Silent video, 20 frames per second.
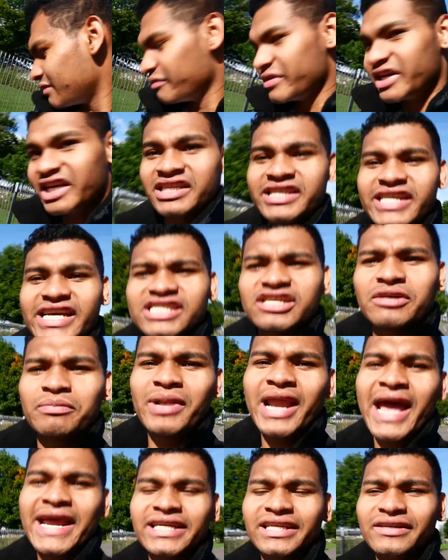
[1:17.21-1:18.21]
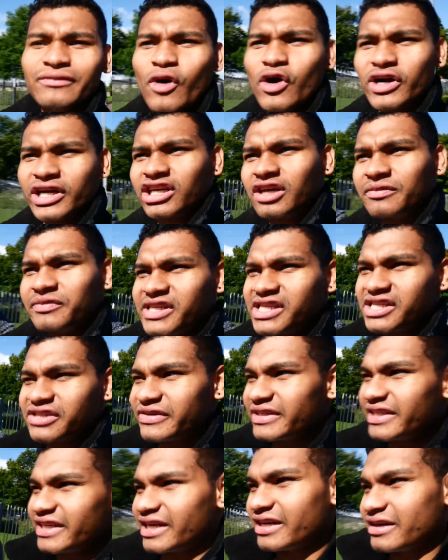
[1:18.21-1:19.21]
Me and Jess are blinded walking up the
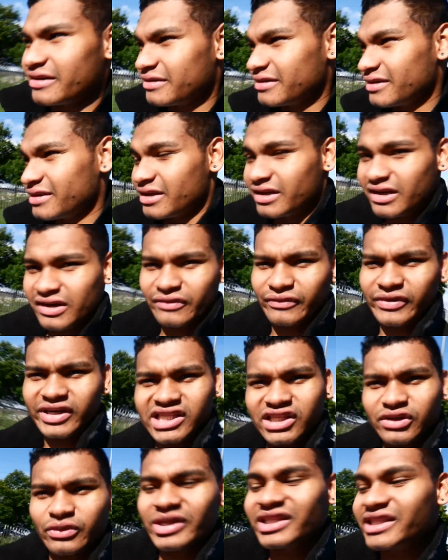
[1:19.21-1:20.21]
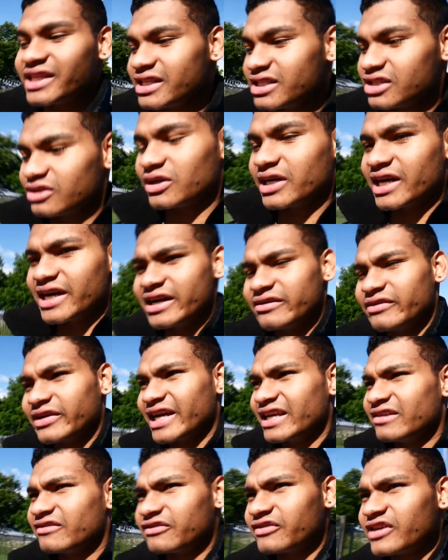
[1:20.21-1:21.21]
street here. We're squinting so hard, we're
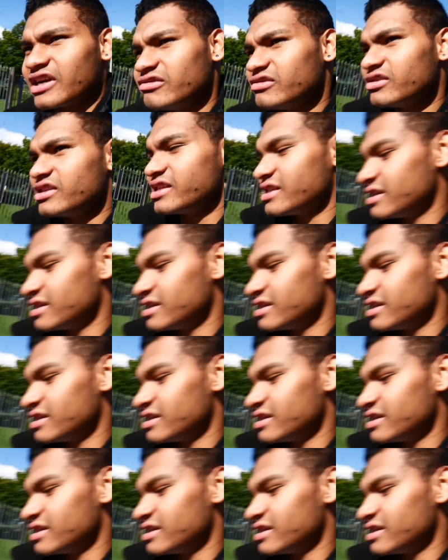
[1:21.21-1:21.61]
getting frowns.